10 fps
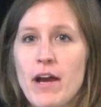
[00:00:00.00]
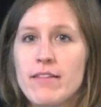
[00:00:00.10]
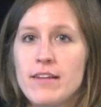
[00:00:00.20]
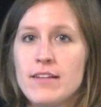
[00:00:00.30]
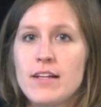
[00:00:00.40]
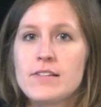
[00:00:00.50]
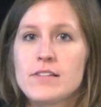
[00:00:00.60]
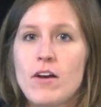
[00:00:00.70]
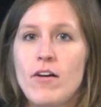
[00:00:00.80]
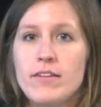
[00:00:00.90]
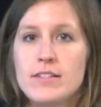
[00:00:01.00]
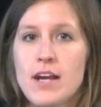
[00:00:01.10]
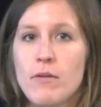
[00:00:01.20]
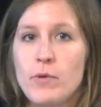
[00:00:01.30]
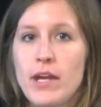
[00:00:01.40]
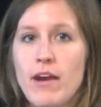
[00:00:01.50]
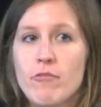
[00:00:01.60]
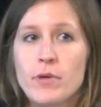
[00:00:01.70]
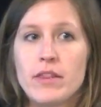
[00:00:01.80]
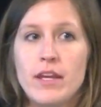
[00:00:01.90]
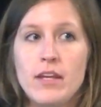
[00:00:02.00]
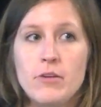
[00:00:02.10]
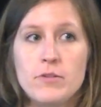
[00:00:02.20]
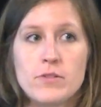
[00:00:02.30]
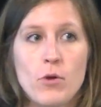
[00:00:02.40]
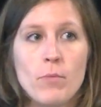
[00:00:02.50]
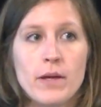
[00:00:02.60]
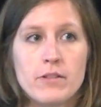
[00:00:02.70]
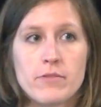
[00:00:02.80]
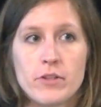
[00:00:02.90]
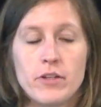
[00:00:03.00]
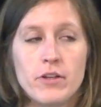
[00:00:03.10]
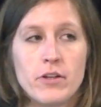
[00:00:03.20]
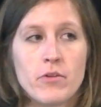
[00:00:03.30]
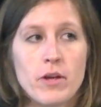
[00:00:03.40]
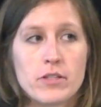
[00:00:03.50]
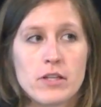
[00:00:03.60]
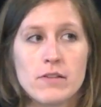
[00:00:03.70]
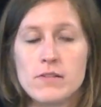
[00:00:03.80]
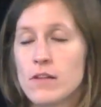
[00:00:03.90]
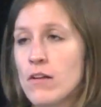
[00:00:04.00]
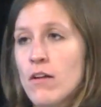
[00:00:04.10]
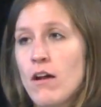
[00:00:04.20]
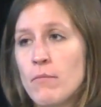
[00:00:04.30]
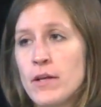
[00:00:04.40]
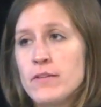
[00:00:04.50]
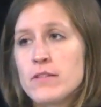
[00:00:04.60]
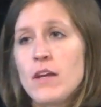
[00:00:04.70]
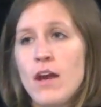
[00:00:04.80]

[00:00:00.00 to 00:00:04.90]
I think that's all the time we have, but thank you so much for your questions and comments.